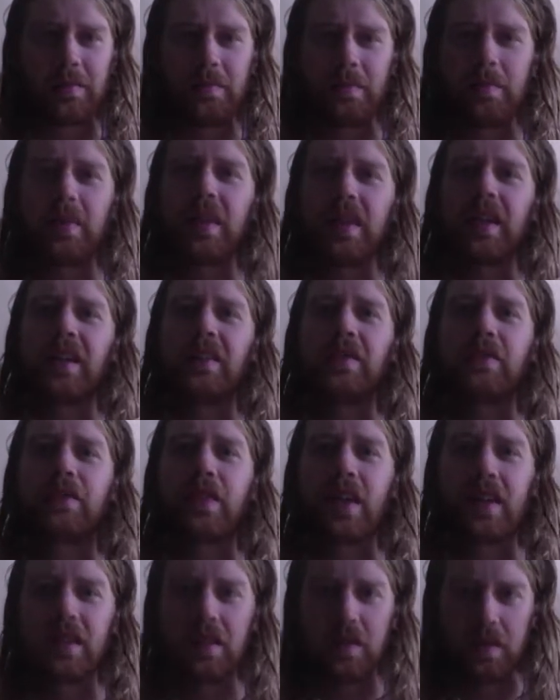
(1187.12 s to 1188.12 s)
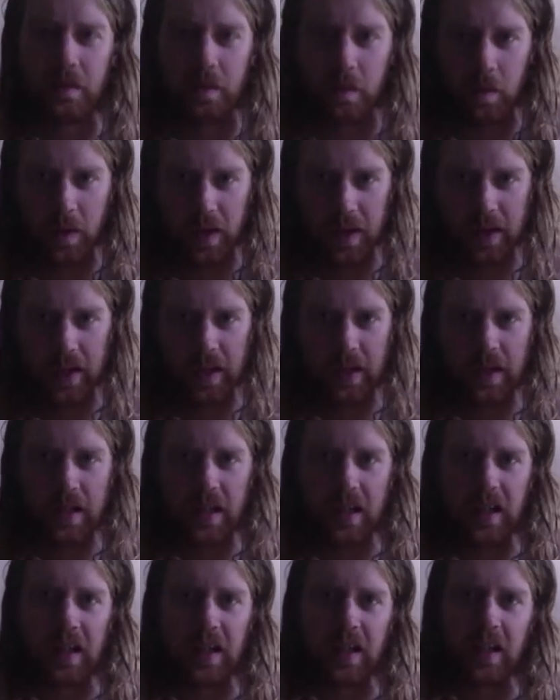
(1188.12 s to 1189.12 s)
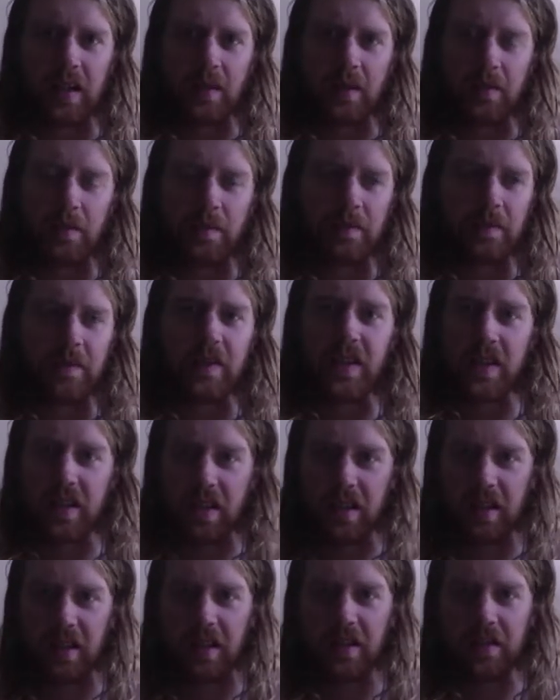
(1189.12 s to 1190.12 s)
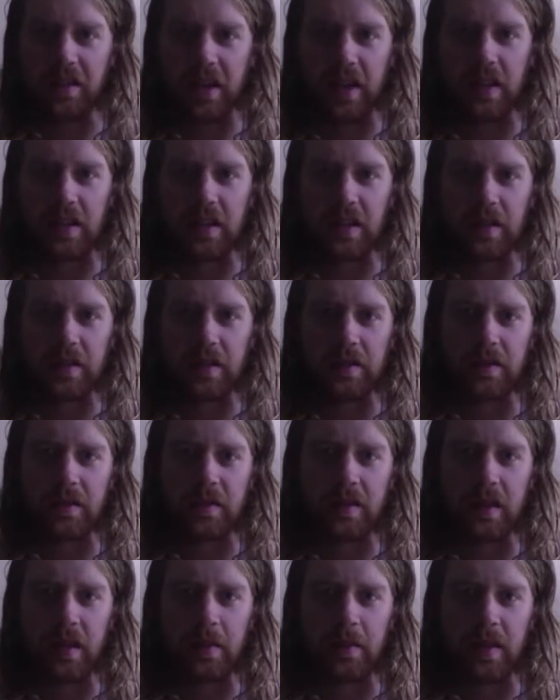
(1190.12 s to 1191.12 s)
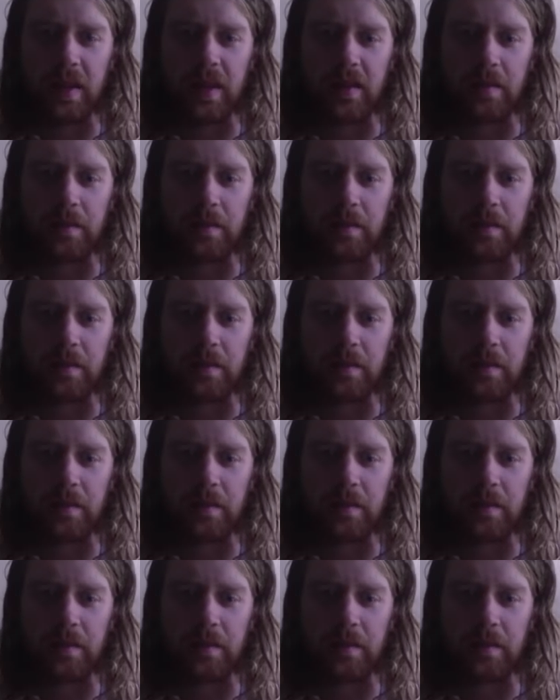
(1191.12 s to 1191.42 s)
being offensive with it, physically offensive. I mean,